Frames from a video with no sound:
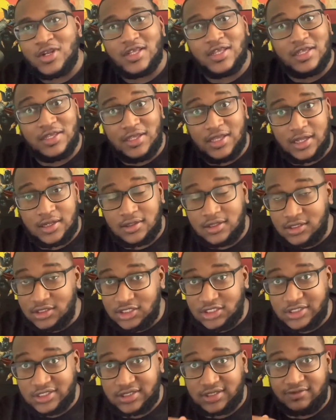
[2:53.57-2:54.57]
get the
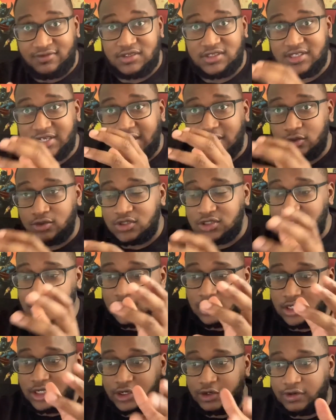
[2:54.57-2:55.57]
gist of the title till
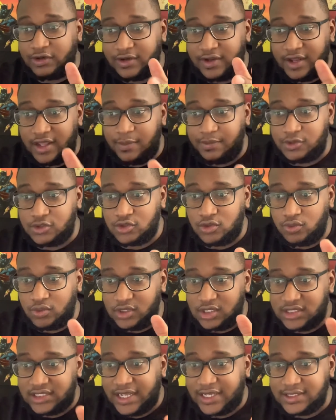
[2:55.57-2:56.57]
later on in the episode, when
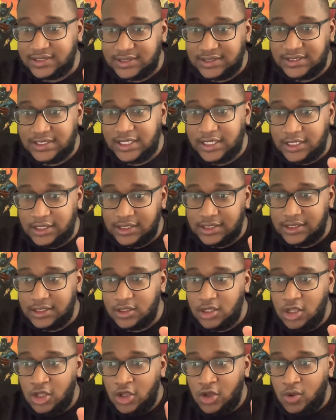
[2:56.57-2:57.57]
there's like a scene in
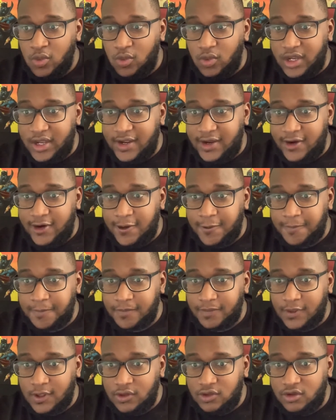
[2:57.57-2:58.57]
where
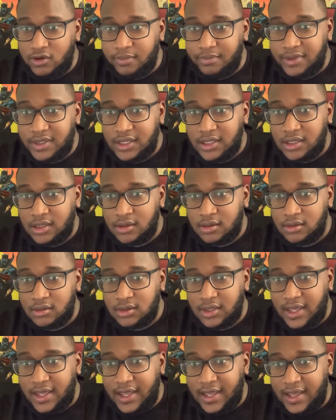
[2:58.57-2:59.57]
they're being
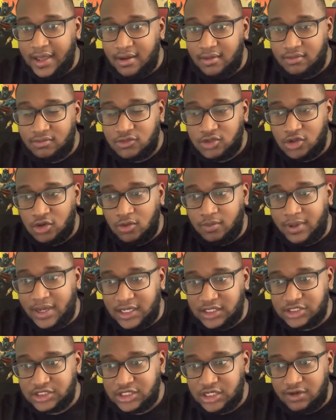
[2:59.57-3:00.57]
told by
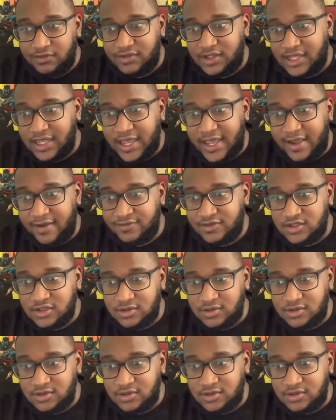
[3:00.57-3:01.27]
a sheriff they have to